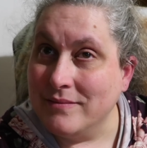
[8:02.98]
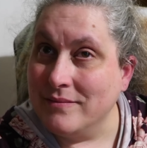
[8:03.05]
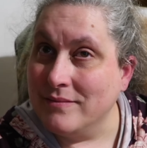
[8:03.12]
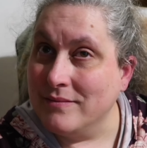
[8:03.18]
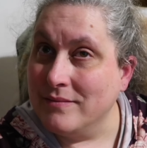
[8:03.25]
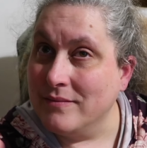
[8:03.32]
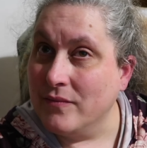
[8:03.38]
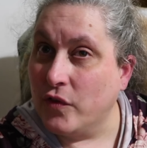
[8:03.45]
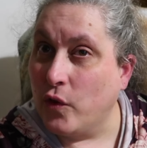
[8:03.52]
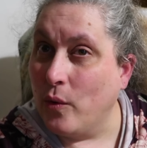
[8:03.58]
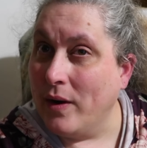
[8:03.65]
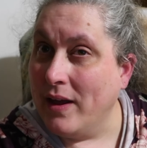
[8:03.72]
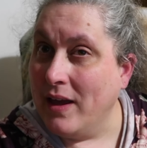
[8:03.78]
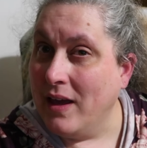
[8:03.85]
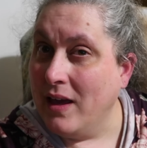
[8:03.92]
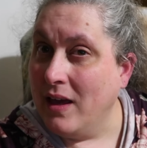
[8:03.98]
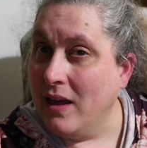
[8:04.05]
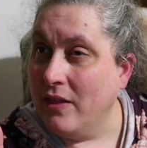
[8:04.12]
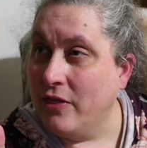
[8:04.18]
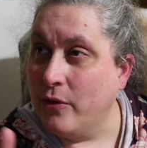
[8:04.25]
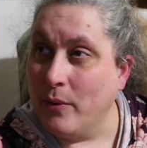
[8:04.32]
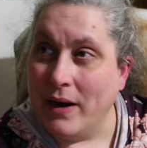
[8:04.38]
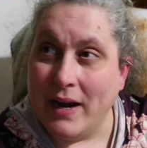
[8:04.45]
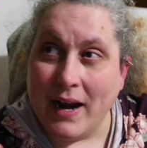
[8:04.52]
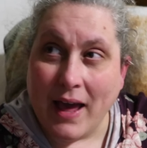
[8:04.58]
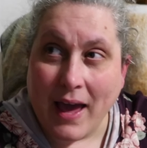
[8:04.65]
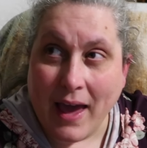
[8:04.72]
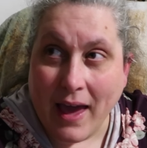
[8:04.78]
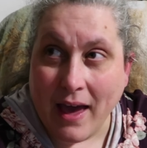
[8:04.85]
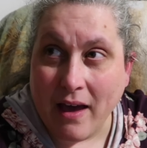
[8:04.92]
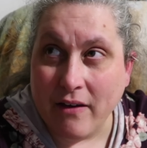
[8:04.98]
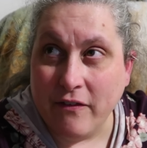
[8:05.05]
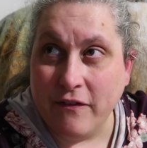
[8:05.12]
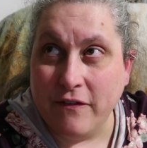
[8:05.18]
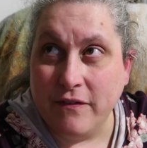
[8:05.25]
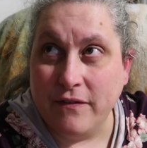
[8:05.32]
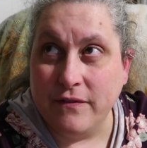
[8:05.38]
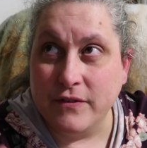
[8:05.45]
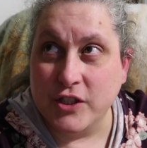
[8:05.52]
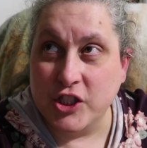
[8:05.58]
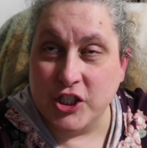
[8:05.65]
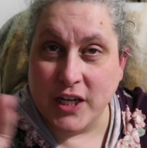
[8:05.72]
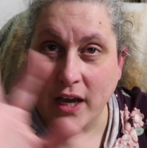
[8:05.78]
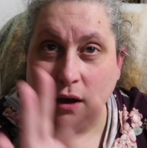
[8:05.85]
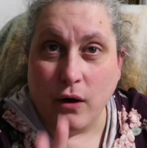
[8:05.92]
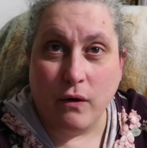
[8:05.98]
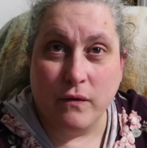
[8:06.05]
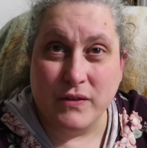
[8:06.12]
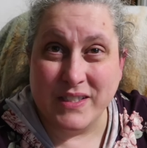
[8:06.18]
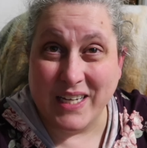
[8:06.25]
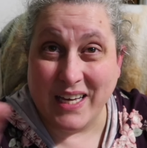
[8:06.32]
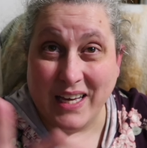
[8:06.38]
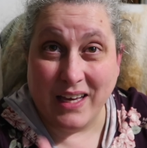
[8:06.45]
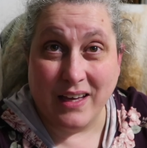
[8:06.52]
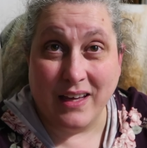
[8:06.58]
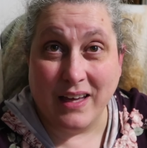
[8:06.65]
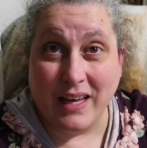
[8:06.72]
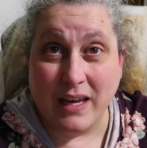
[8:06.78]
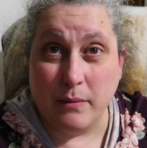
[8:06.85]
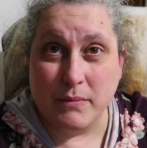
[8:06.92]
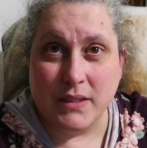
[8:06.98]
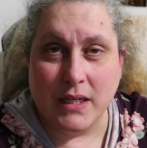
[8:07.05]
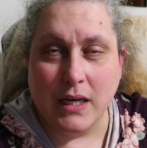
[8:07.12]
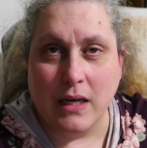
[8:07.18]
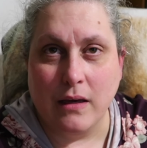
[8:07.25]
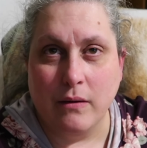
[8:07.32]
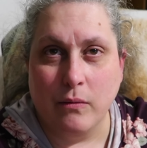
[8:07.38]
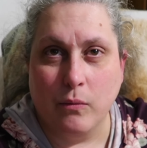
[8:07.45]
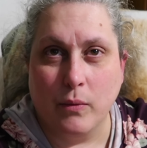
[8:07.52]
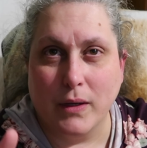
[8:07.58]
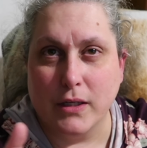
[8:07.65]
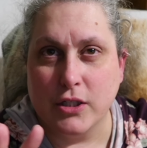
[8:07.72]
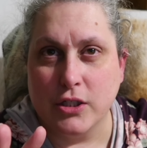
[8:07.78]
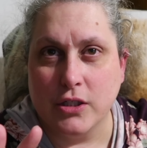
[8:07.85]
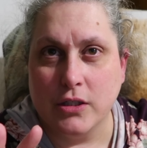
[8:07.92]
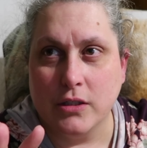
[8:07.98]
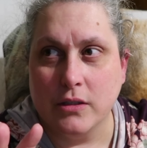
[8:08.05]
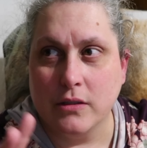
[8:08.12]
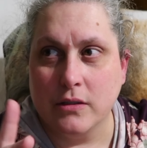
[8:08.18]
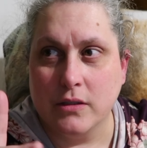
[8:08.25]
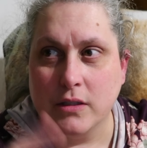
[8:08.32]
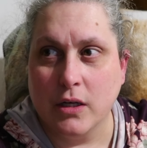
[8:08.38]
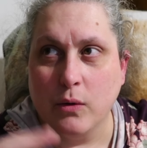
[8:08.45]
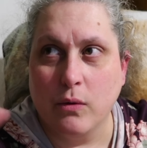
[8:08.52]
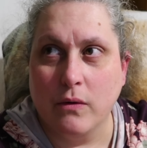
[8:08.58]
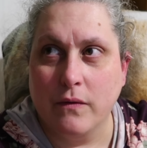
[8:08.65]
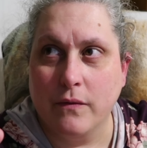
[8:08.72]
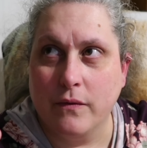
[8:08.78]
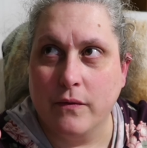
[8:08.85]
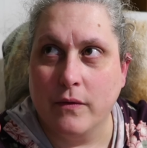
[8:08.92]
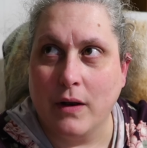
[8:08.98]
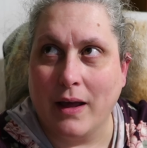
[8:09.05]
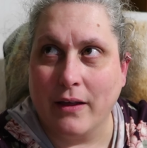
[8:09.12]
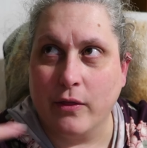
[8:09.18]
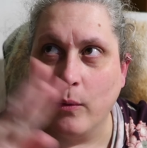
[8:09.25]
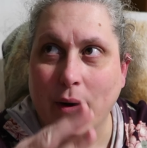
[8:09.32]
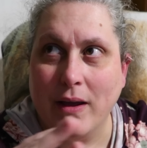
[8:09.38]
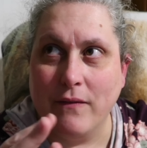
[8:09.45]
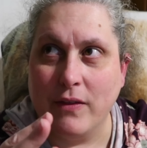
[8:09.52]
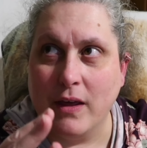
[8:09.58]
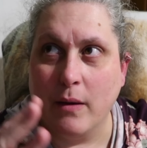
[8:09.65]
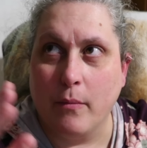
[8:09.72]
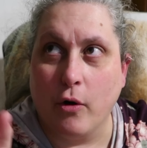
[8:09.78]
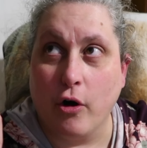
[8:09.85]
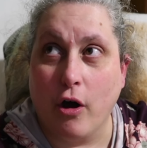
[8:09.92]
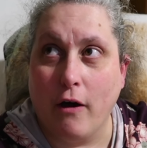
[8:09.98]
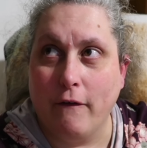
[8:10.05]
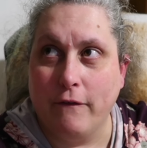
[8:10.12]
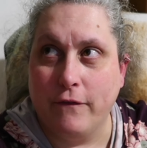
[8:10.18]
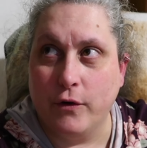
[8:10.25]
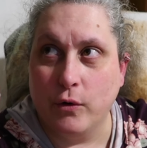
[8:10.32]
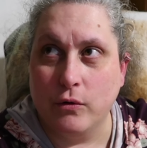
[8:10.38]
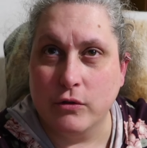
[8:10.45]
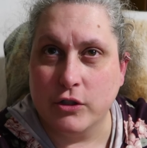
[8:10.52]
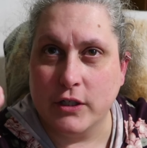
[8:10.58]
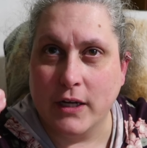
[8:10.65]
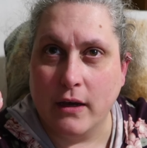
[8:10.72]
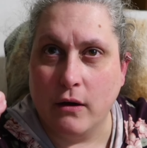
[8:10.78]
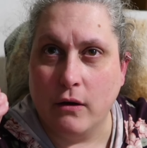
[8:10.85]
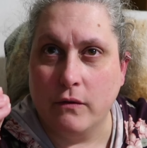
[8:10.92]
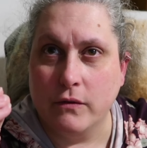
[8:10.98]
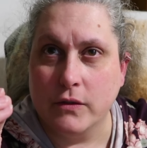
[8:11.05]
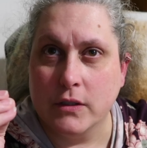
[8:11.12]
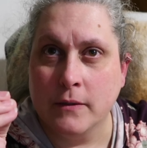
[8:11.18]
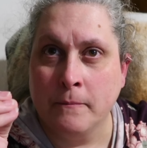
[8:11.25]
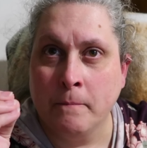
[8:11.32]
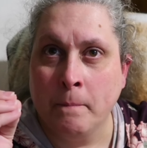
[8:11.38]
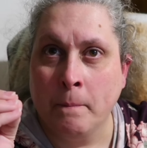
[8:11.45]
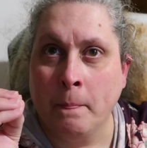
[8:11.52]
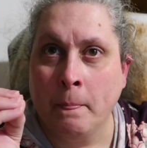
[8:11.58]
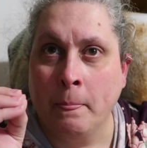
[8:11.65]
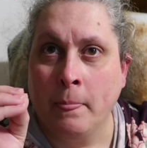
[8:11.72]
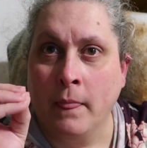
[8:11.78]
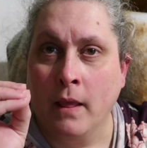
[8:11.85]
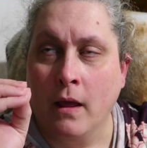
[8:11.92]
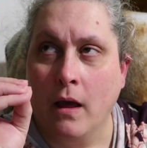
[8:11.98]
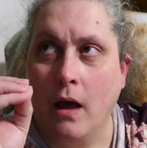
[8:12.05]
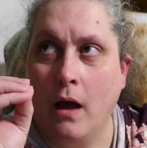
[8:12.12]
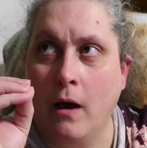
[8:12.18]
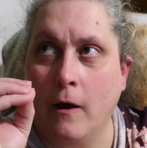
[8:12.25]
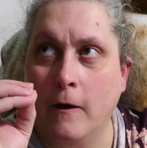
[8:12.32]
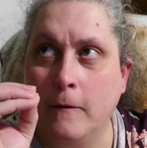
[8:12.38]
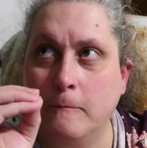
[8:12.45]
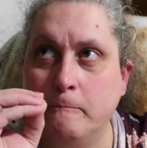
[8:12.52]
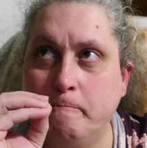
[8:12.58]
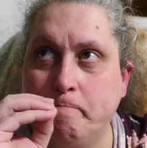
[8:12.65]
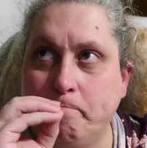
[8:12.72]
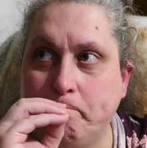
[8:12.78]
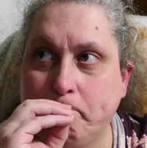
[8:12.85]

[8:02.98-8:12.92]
mm, three, three and a half shelves empty, which two of, like three of them are not full shelves. Um,